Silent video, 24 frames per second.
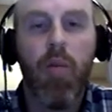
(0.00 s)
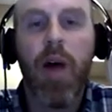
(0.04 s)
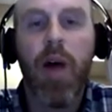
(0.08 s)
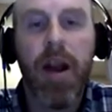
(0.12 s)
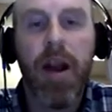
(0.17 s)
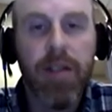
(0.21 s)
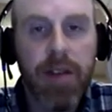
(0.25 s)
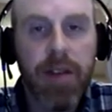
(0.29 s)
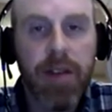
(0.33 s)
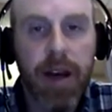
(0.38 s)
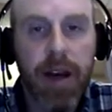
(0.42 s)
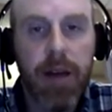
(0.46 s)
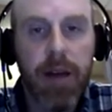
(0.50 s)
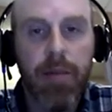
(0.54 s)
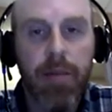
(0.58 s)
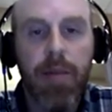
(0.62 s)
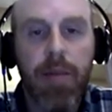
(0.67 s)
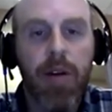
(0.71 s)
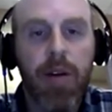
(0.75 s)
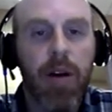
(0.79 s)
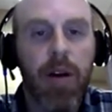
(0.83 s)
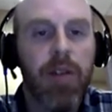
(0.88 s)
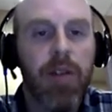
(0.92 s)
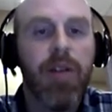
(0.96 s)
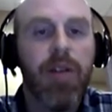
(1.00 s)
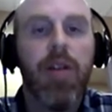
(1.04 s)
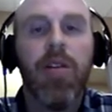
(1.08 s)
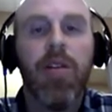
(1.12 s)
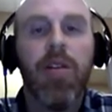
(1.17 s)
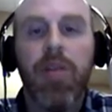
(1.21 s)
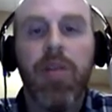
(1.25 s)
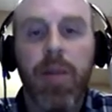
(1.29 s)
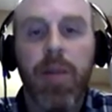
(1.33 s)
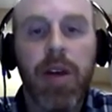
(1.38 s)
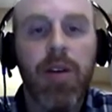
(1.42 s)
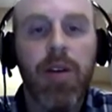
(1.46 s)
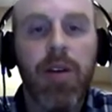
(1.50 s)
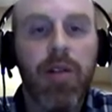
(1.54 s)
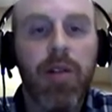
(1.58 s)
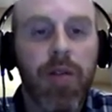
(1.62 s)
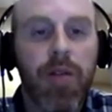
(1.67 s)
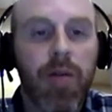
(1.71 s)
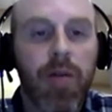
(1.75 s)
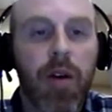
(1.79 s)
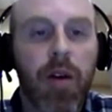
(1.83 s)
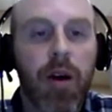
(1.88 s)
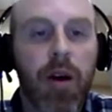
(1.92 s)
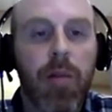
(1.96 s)
wild type neurons can also be
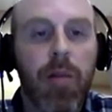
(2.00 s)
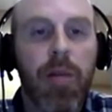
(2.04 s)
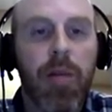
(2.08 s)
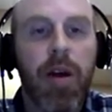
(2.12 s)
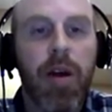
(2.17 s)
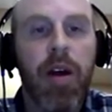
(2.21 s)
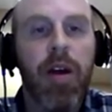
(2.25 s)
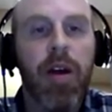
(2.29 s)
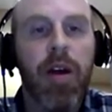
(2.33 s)
used from